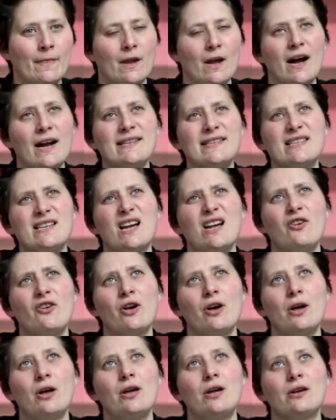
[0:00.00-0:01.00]
I'd say
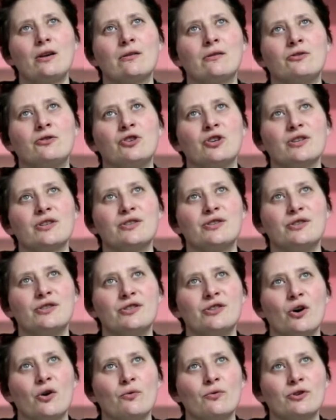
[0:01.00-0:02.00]
like just
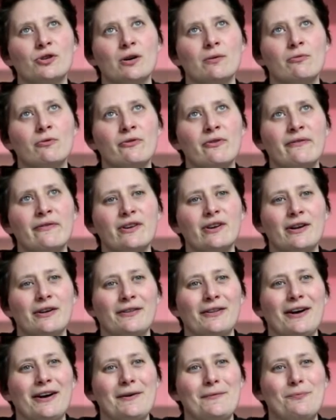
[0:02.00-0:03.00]
don't double the
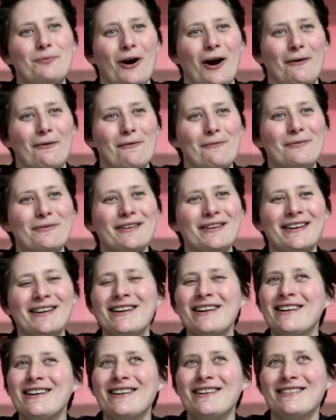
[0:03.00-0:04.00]
vanilla. Probably
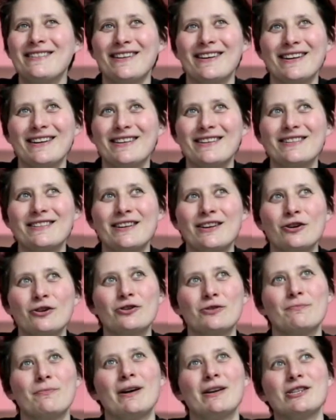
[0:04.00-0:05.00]
like
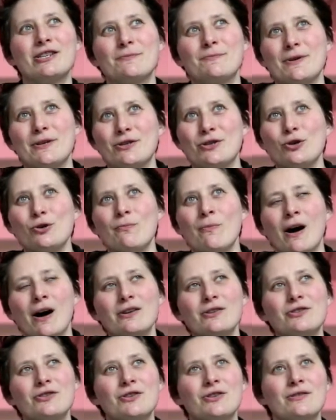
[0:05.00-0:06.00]
it might just be too
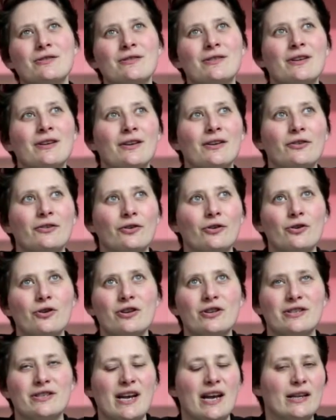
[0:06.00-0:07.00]
much. So you could
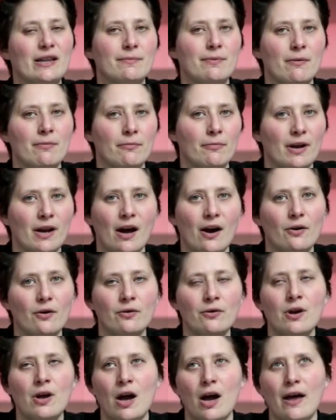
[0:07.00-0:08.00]
just take the peppermint out.
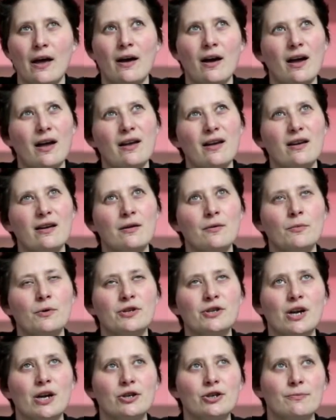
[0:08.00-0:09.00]
In
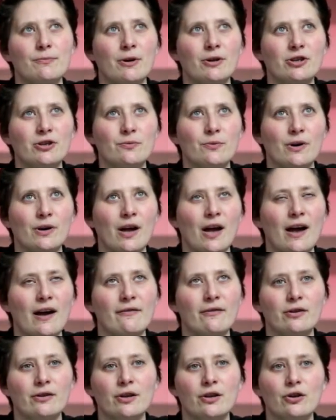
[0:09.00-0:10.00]
which case you might just want to have
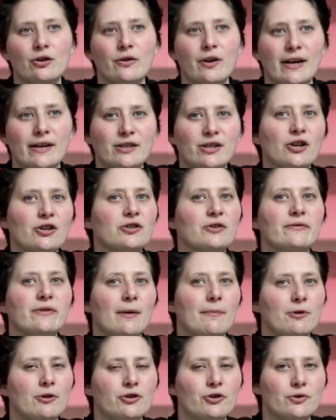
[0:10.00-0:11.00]
a little like touch of
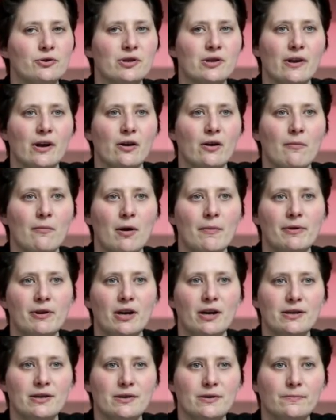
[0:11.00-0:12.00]
lemon juice in there. That might be
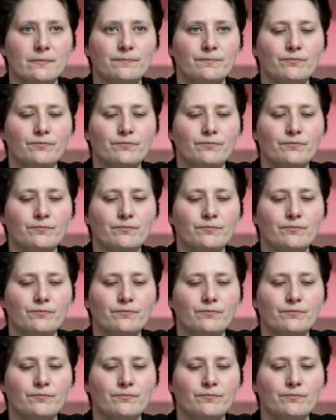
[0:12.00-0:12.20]
nice.